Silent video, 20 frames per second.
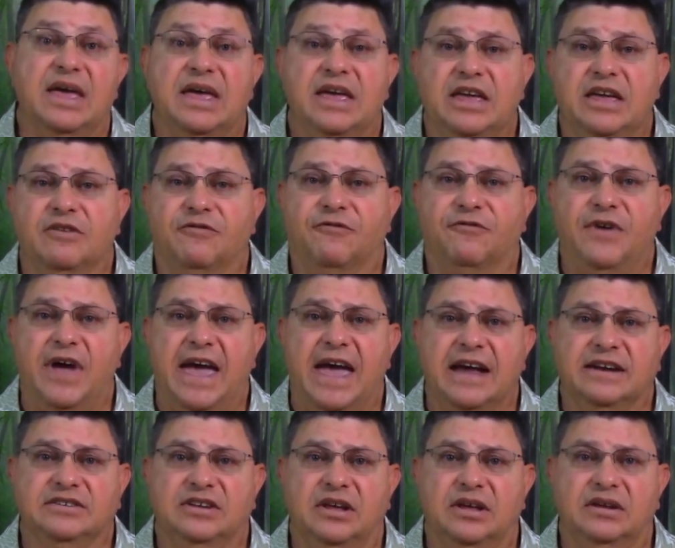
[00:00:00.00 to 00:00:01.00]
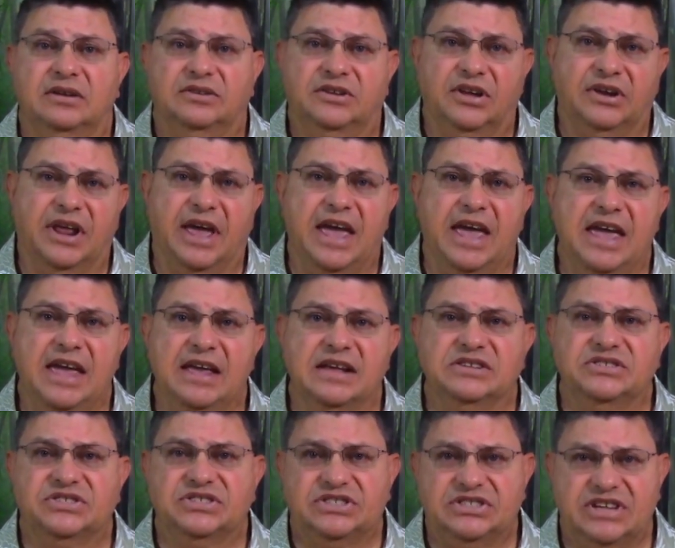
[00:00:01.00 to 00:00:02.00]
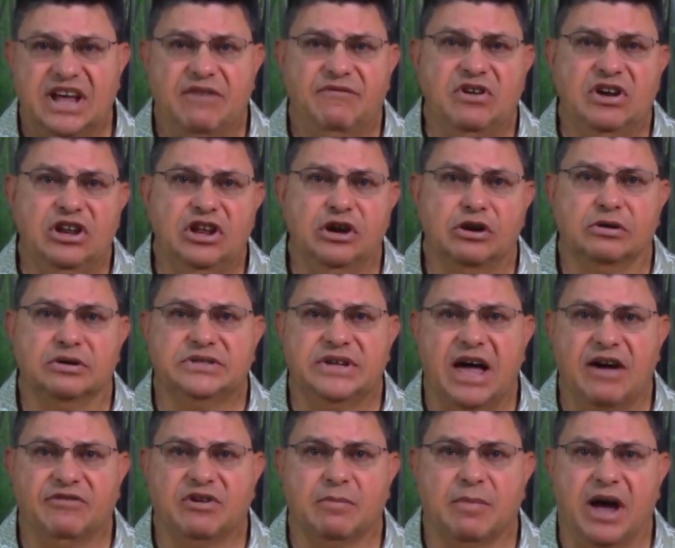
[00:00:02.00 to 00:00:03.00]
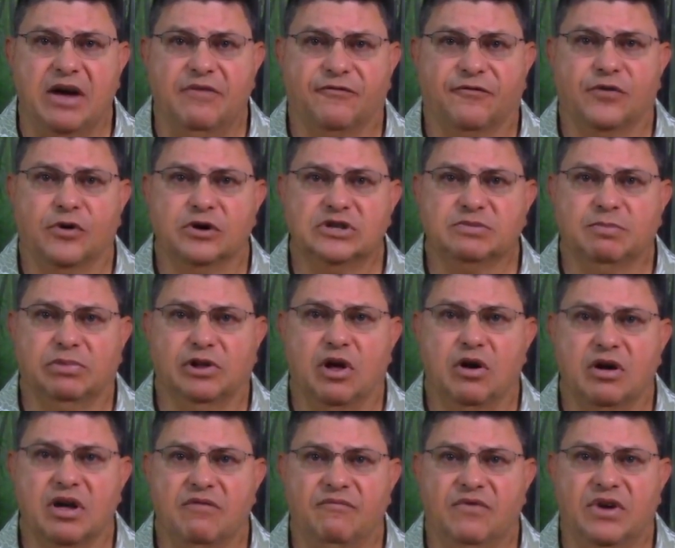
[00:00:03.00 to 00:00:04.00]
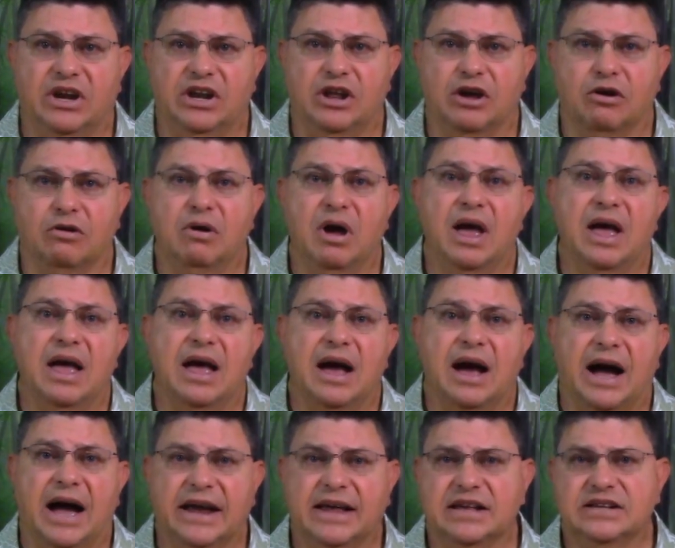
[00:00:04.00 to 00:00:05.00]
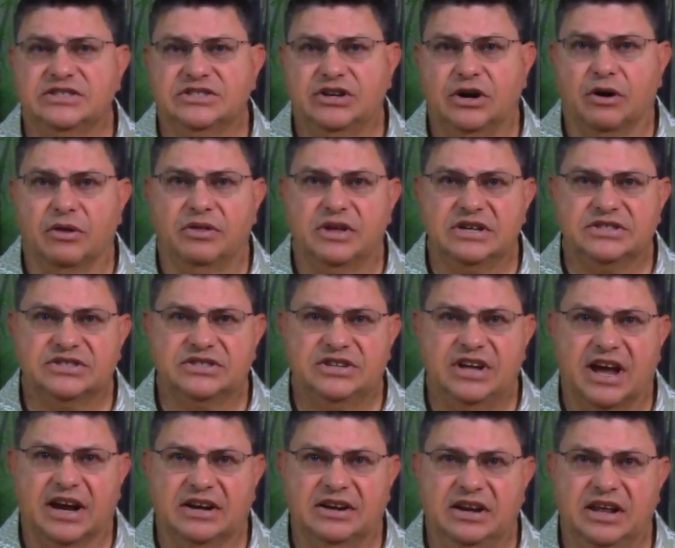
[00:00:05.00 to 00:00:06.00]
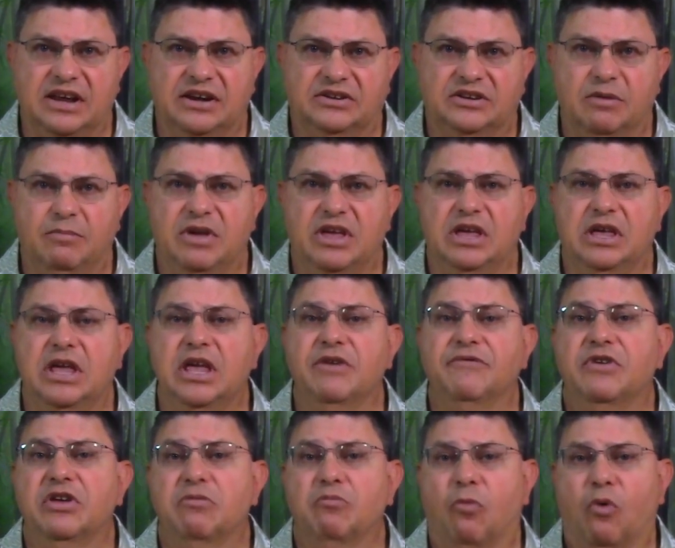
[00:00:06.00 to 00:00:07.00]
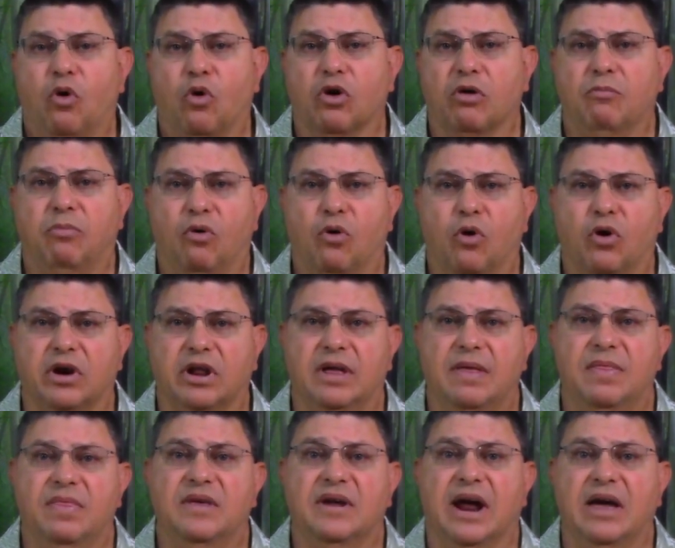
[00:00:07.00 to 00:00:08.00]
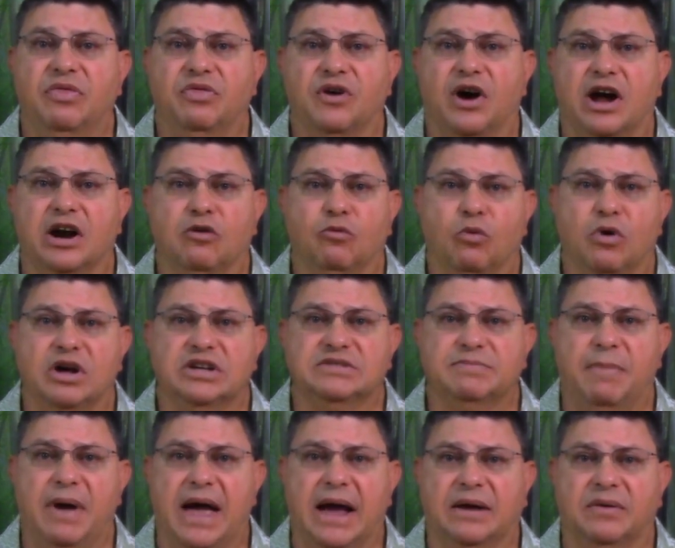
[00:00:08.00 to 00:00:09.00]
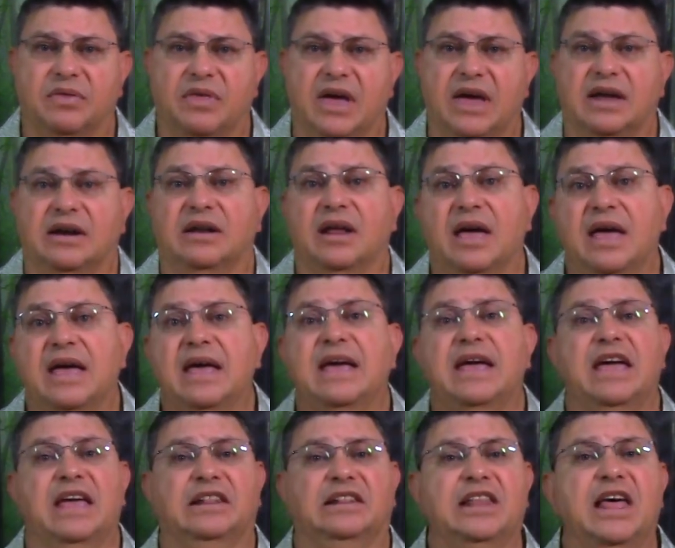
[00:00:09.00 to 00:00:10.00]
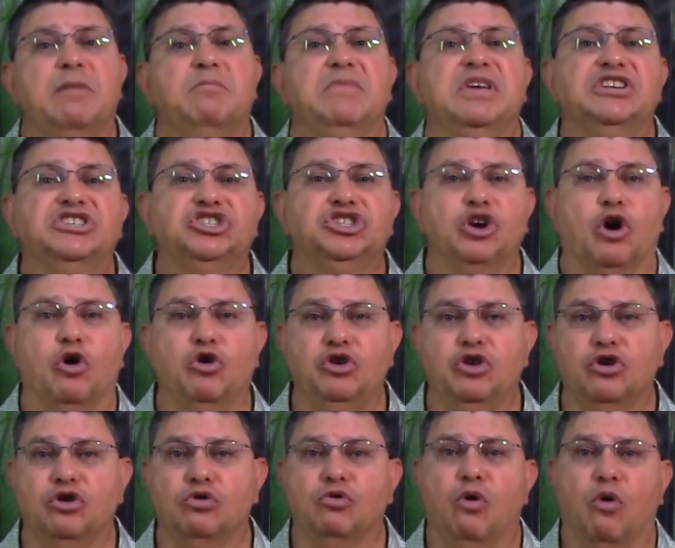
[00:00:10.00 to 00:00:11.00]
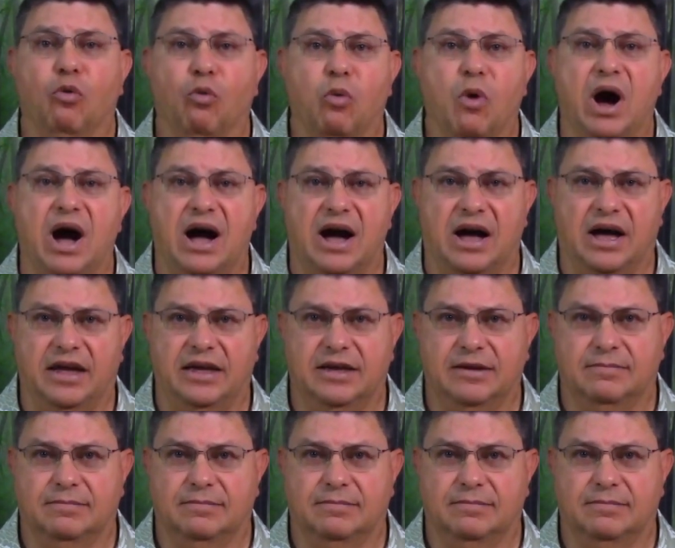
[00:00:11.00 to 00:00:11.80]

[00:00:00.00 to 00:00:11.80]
In fact, today, 7 years after my first blowgun video, I consider this technique to be even more important than I thought it was back then. And let me show you why.